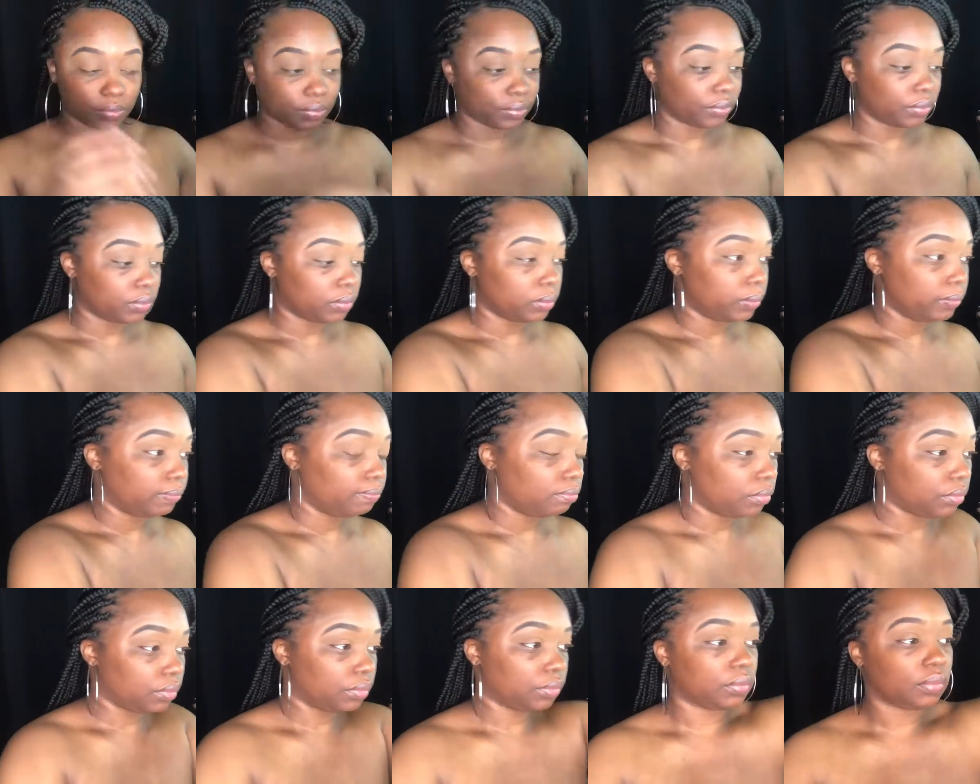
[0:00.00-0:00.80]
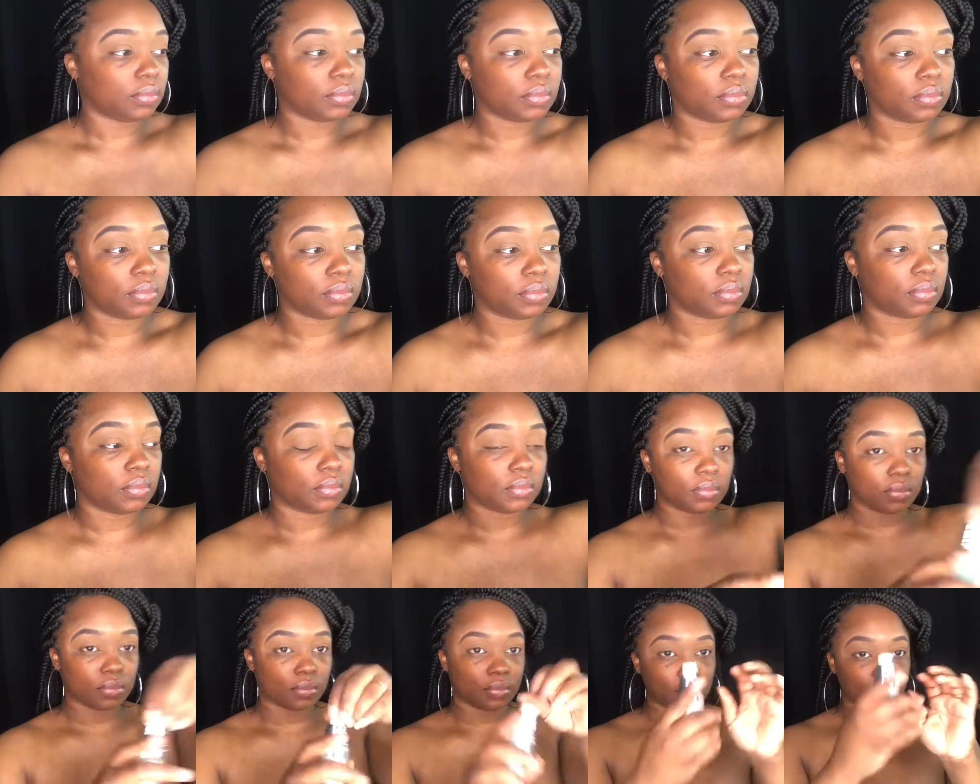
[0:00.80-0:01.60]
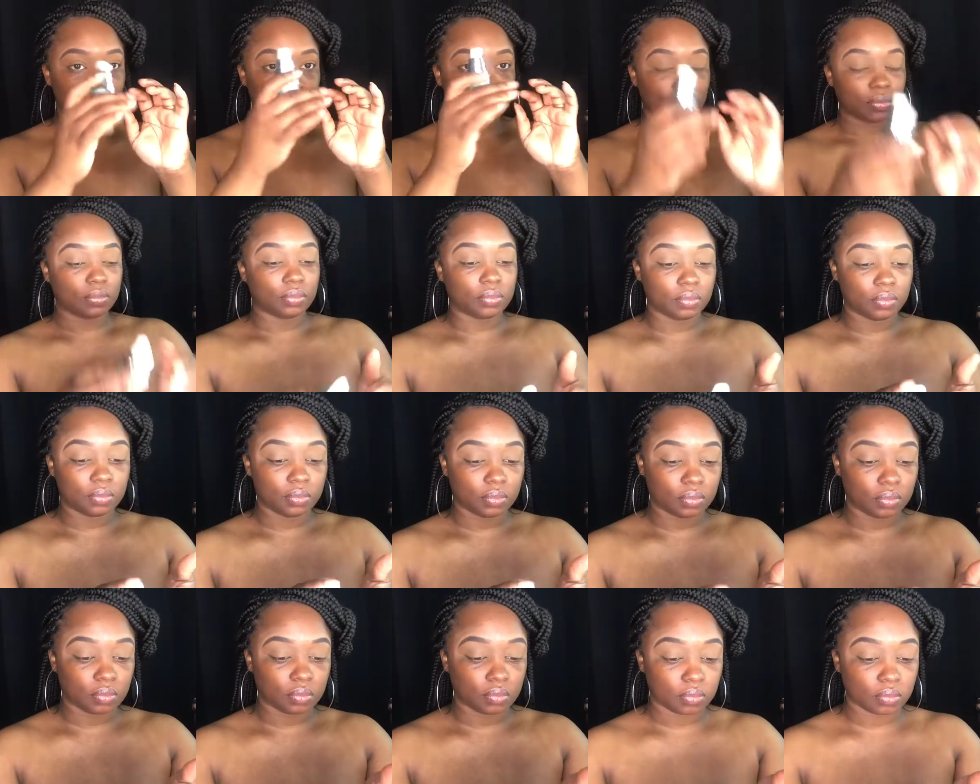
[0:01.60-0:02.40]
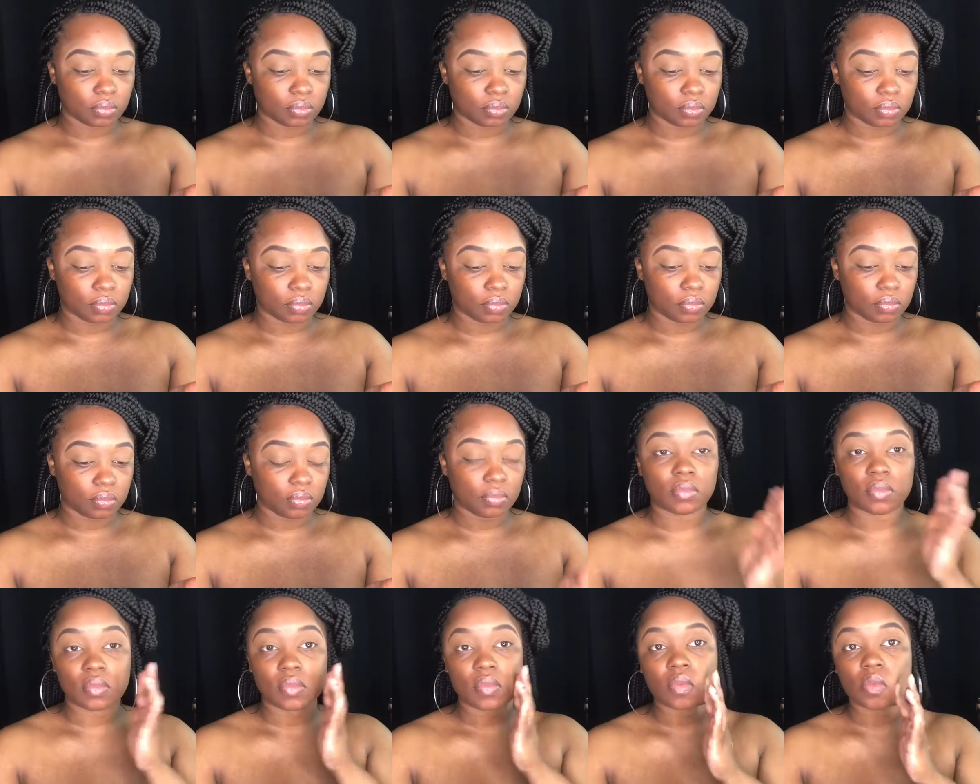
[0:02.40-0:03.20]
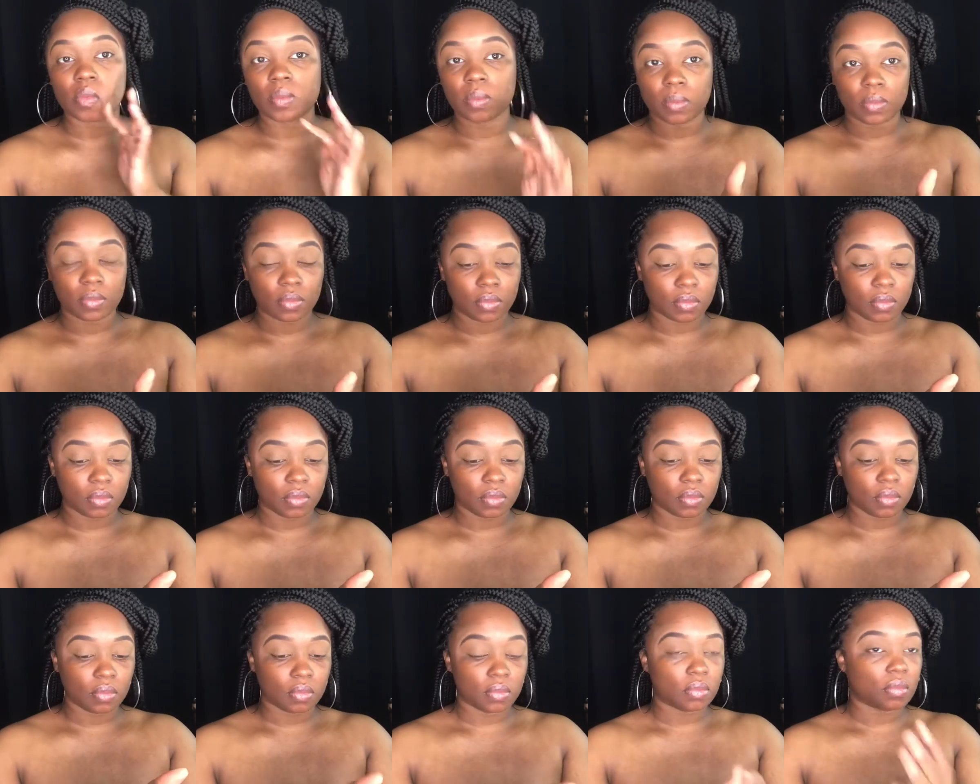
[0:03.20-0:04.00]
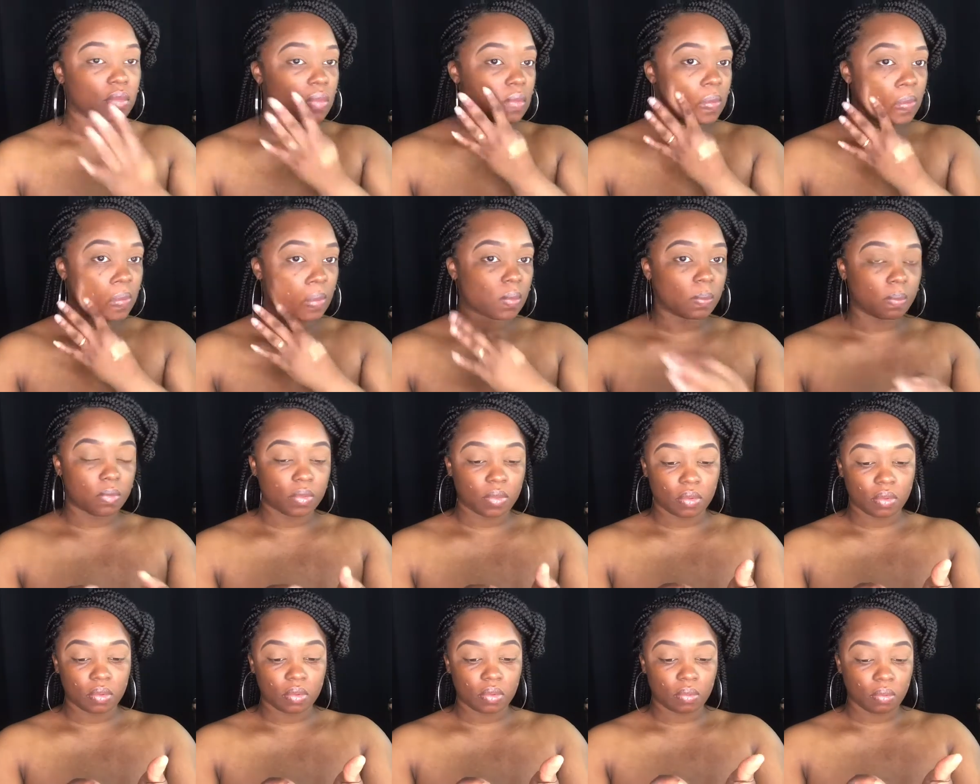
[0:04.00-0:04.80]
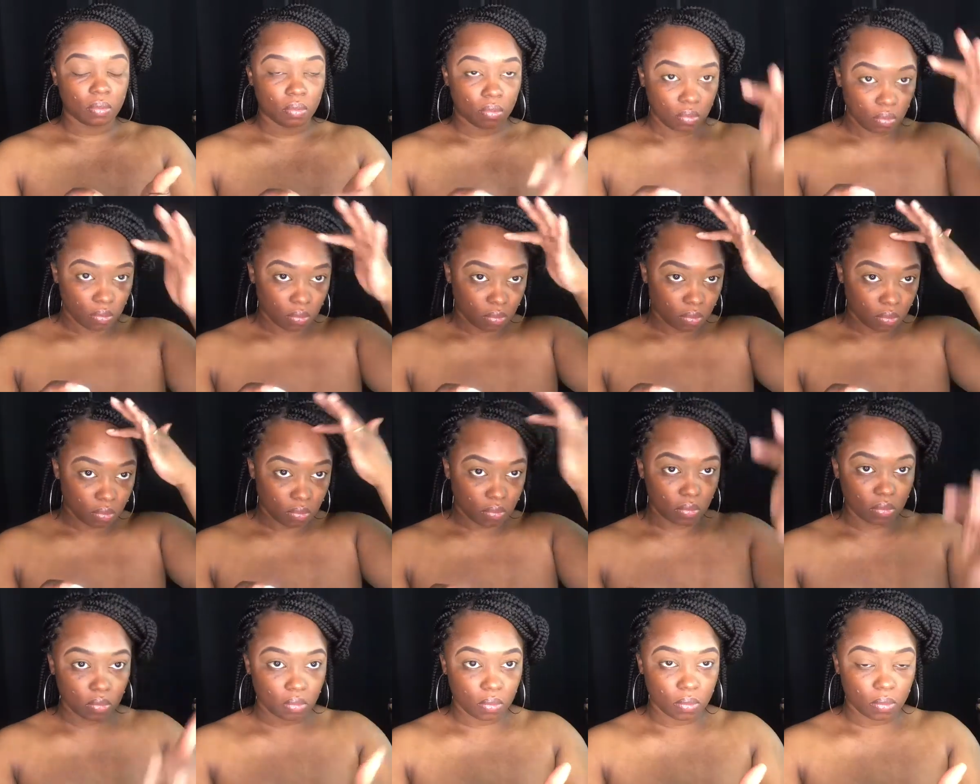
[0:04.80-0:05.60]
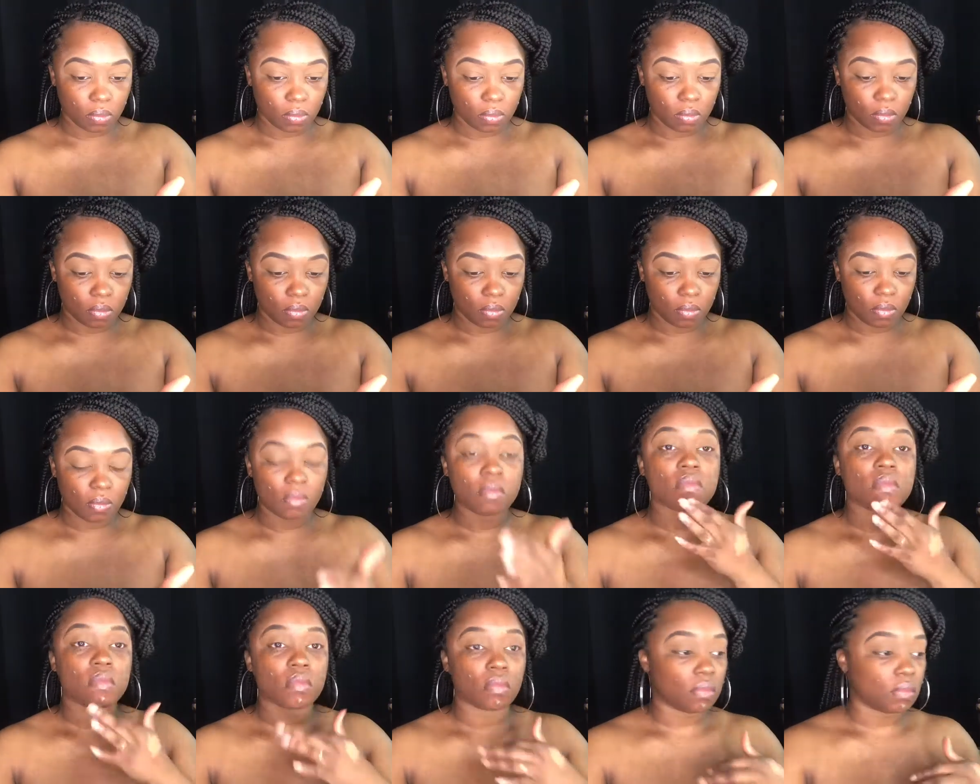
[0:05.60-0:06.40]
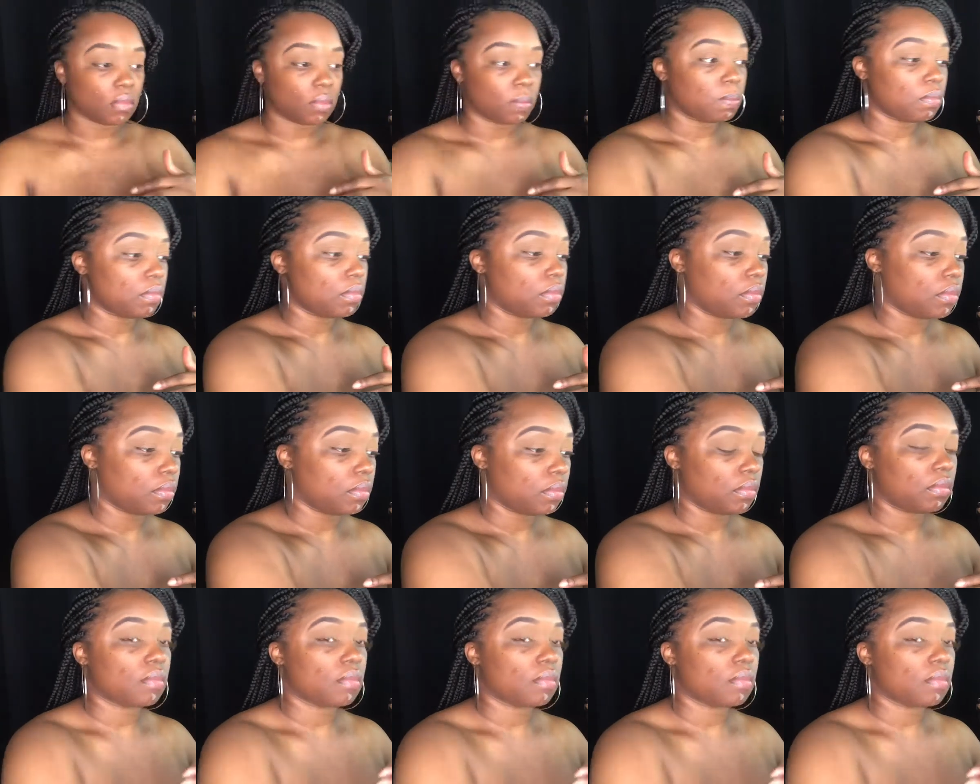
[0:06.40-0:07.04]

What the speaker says: So now I'm going to go with the e.l.f. Hydrating Primer. This is my favorite primer. It's about, how much is about $5 to $8.